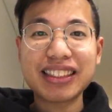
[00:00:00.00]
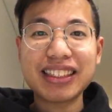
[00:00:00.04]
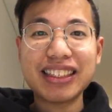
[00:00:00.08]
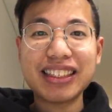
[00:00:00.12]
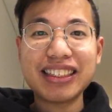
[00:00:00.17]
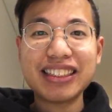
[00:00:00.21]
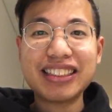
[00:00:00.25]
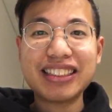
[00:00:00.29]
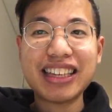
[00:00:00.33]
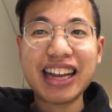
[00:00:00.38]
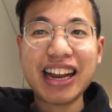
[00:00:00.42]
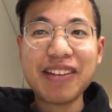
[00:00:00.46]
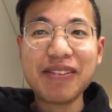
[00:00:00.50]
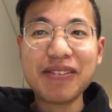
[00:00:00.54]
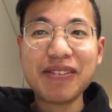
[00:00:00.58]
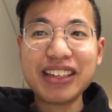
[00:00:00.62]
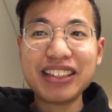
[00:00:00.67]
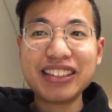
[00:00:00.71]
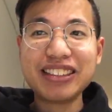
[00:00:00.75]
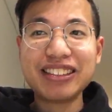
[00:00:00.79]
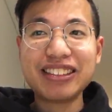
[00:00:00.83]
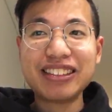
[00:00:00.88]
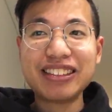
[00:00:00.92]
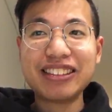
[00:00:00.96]

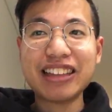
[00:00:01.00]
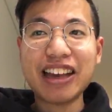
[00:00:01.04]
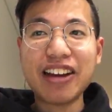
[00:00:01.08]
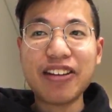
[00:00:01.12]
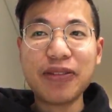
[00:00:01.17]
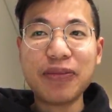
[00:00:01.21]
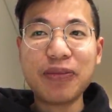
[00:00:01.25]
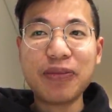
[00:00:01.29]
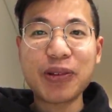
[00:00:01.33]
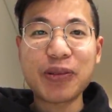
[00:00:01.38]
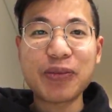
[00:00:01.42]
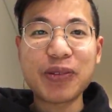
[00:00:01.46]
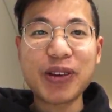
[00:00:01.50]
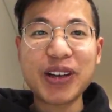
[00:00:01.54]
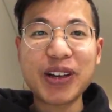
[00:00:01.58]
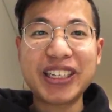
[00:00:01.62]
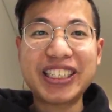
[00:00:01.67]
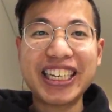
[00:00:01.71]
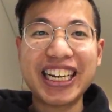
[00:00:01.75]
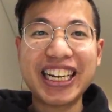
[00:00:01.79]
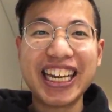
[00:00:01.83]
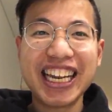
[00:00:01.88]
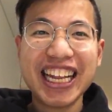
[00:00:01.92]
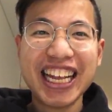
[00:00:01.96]
Shameless
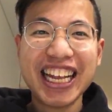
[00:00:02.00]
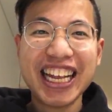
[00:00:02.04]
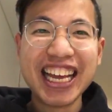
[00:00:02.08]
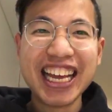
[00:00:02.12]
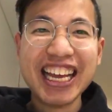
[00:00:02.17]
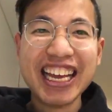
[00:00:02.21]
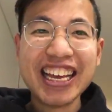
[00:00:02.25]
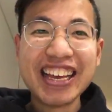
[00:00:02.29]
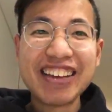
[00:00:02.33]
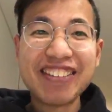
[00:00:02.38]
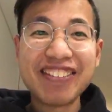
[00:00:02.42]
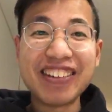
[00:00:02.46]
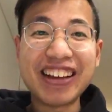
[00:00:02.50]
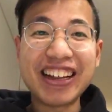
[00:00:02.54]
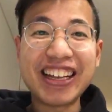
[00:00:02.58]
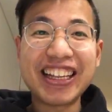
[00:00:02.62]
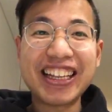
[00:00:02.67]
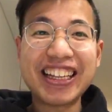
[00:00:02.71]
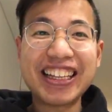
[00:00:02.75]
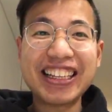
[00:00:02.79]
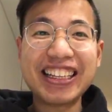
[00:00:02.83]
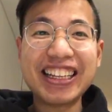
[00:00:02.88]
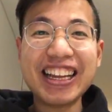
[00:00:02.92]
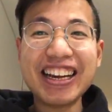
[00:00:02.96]
self-promotion.
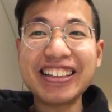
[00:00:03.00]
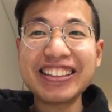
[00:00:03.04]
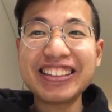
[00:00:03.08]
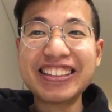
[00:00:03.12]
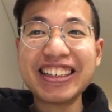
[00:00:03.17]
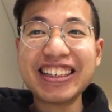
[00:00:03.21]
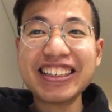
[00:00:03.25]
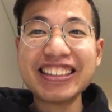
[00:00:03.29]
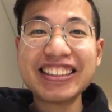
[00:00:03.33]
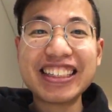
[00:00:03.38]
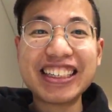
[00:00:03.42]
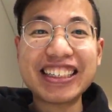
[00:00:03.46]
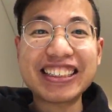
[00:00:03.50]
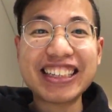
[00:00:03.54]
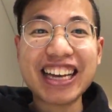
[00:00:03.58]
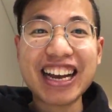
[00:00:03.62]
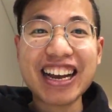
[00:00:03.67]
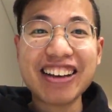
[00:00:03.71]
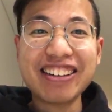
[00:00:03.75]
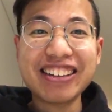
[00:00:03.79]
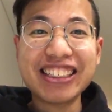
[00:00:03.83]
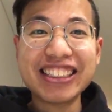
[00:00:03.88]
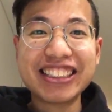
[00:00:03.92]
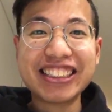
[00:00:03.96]
But no, seriously,
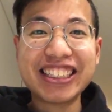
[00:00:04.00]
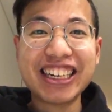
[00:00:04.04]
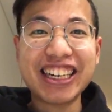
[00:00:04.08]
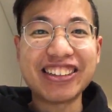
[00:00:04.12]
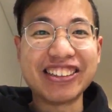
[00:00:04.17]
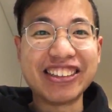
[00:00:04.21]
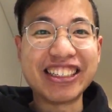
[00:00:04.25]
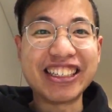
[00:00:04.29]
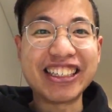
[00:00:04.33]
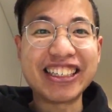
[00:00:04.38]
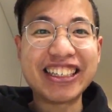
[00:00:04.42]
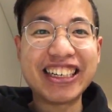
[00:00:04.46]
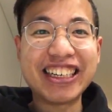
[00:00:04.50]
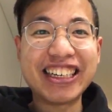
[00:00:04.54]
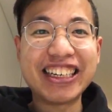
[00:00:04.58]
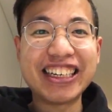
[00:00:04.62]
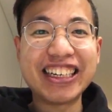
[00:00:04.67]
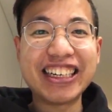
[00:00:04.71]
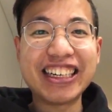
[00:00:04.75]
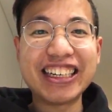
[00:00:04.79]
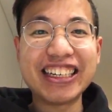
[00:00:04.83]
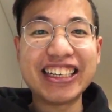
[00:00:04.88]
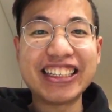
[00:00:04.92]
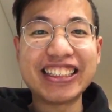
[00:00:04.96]
check out his channel.
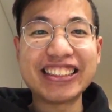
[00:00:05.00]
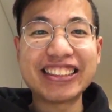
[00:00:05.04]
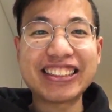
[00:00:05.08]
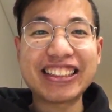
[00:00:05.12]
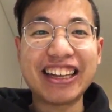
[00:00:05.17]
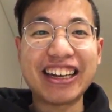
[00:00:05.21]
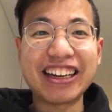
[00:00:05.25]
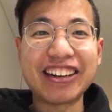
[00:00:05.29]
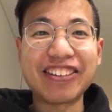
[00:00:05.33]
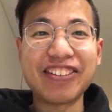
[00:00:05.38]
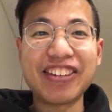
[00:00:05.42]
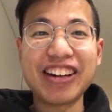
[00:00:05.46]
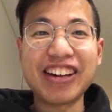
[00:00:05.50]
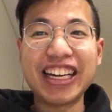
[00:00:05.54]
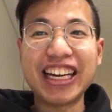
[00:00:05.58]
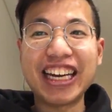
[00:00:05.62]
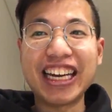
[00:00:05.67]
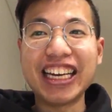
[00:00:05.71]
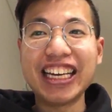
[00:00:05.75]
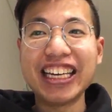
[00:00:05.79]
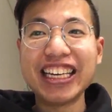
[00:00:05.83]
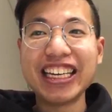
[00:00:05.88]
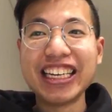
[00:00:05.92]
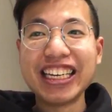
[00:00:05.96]
He's like
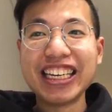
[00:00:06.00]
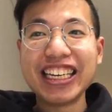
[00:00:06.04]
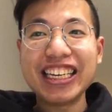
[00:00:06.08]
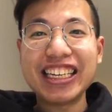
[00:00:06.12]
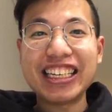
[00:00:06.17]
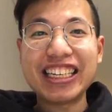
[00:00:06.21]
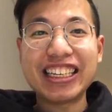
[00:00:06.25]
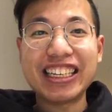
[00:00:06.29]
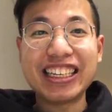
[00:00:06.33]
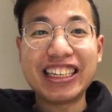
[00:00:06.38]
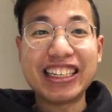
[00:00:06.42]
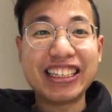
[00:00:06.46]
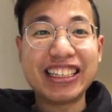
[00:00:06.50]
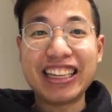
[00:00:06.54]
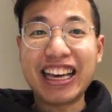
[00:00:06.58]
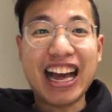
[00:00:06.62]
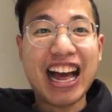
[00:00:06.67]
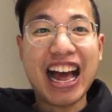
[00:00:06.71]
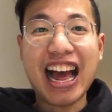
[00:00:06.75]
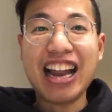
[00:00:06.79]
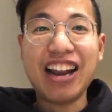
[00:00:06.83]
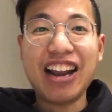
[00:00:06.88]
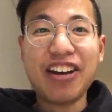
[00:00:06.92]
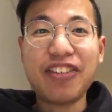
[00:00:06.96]
really,
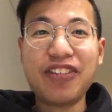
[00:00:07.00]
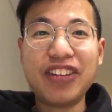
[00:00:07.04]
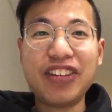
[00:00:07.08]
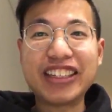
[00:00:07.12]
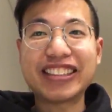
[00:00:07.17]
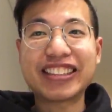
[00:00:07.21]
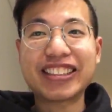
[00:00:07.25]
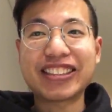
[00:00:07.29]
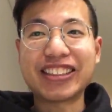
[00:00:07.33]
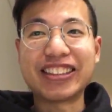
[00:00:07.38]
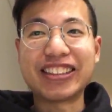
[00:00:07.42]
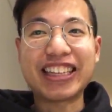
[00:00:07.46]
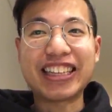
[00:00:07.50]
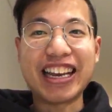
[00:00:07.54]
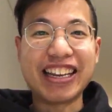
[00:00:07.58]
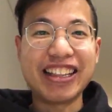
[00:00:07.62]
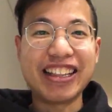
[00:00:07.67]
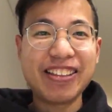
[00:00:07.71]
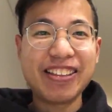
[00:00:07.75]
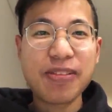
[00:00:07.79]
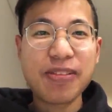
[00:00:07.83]
I love his content.